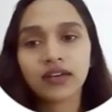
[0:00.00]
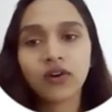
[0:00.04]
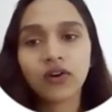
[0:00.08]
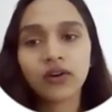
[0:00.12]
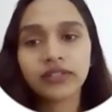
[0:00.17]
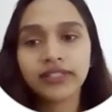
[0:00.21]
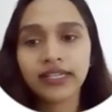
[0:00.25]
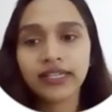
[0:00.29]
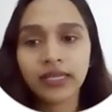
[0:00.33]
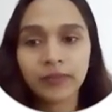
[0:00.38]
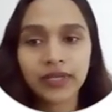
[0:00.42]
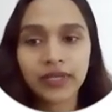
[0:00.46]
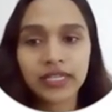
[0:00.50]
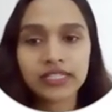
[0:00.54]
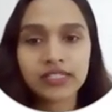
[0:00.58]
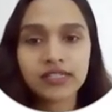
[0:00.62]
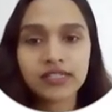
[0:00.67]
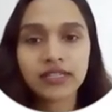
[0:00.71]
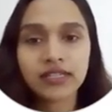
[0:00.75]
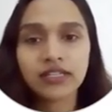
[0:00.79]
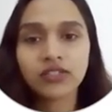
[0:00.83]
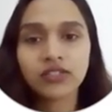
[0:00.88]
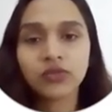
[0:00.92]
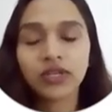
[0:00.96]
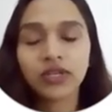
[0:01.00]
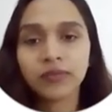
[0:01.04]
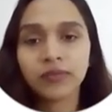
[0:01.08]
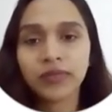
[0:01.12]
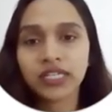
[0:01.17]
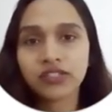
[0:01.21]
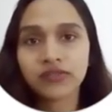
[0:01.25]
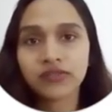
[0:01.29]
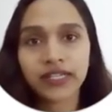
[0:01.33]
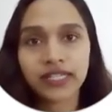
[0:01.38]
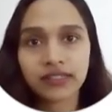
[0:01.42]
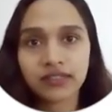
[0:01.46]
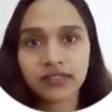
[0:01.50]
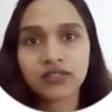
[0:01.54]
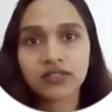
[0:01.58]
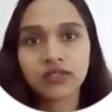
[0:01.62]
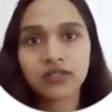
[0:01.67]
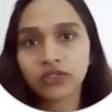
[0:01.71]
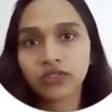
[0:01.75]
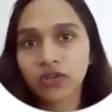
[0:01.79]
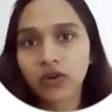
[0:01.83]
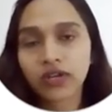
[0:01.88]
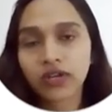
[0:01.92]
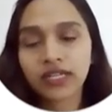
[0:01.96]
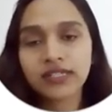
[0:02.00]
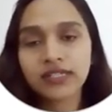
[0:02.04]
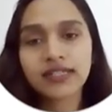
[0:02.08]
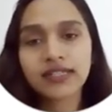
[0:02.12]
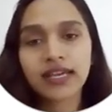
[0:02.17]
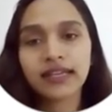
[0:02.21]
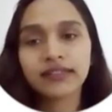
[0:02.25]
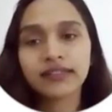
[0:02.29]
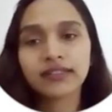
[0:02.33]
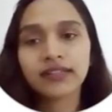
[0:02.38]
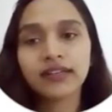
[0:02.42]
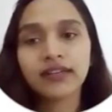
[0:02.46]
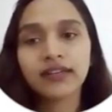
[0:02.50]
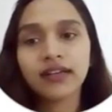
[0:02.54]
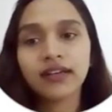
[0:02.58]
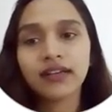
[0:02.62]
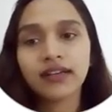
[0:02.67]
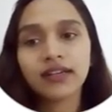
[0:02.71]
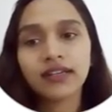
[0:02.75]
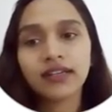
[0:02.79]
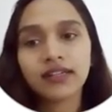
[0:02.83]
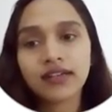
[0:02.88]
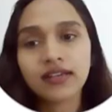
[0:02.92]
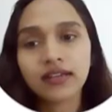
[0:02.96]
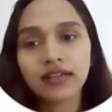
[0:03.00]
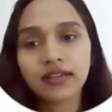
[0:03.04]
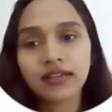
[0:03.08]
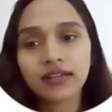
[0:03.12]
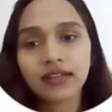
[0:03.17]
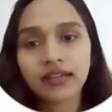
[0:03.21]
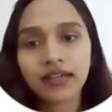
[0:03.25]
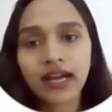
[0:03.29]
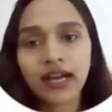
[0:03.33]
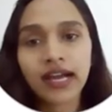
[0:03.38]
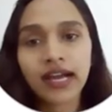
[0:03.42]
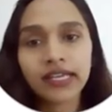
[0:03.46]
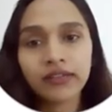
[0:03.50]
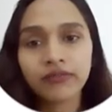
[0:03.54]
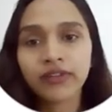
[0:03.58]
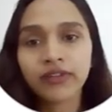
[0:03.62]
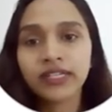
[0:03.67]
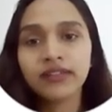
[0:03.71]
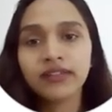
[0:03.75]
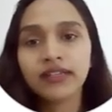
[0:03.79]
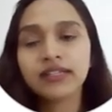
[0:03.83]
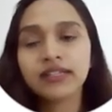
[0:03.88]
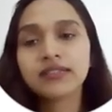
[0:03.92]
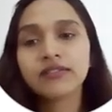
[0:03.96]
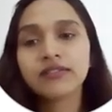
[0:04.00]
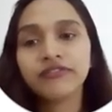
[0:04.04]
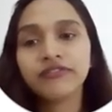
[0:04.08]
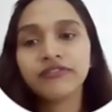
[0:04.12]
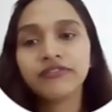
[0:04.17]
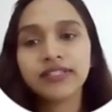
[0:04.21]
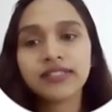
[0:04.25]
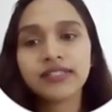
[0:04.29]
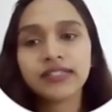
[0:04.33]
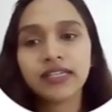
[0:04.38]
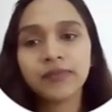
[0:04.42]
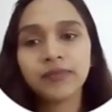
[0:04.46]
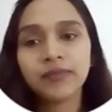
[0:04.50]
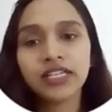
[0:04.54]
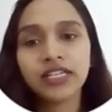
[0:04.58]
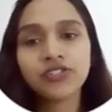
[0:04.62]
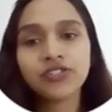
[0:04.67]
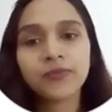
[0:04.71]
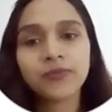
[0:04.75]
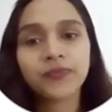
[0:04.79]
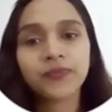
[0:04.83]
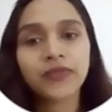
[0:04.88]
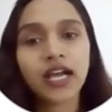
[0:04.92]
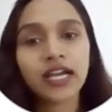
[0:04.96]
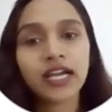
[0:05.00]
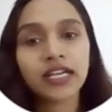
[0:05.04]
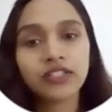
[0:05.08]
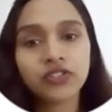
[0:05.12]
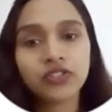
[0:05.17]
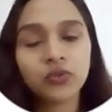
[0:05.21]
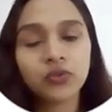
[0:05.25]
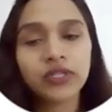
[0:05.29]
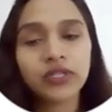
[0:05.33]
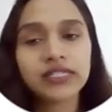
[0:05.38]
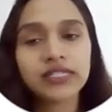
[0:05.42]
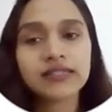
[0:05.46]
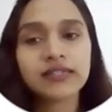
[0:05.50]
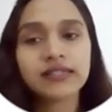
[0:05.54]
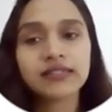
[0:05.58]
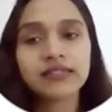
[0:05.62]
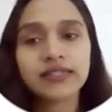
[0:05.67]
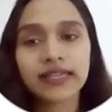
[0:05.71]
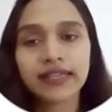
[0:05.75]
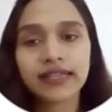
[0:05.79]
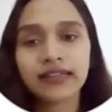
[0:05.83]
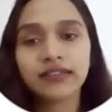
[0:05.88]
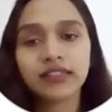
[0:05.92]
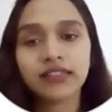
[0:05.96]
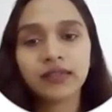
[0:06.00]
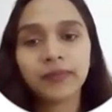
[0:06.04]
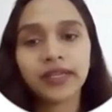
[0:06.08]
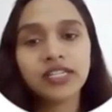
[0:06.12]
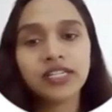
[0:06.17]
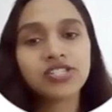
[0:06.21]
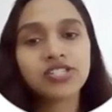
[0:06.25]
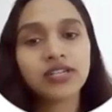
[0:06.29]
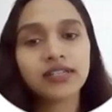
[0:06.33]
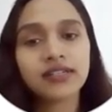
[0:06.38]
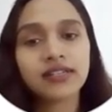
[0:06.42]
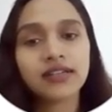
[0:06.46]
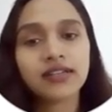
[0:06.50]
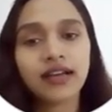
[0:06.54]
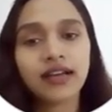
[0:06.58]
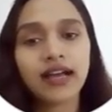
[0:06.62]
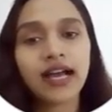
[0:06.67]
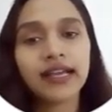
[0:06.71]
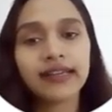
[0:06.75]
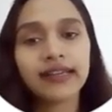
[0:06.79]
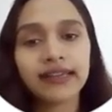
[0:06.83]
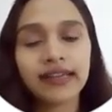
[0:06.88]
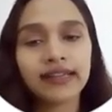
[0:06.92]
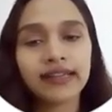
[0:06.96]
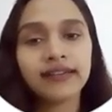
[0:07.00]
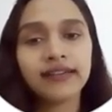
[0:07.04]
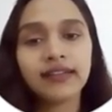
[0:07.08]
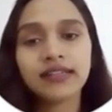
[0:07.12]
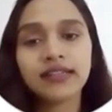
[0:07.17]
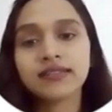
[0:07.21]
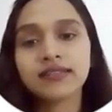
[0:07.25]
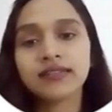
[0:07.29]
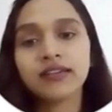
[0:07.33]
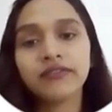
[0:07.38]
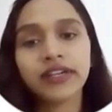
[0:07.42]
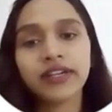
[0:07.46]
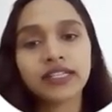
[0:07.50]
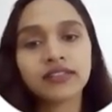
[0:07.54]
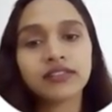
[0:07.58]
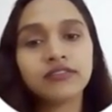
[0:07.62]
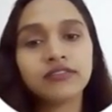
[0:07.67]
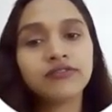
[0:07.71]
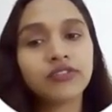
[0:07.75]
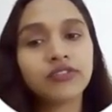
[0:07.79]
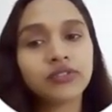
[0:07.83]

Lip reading: all the images into image vectors or tokens. And I1 is the first image. I2 is the second image. In is the vector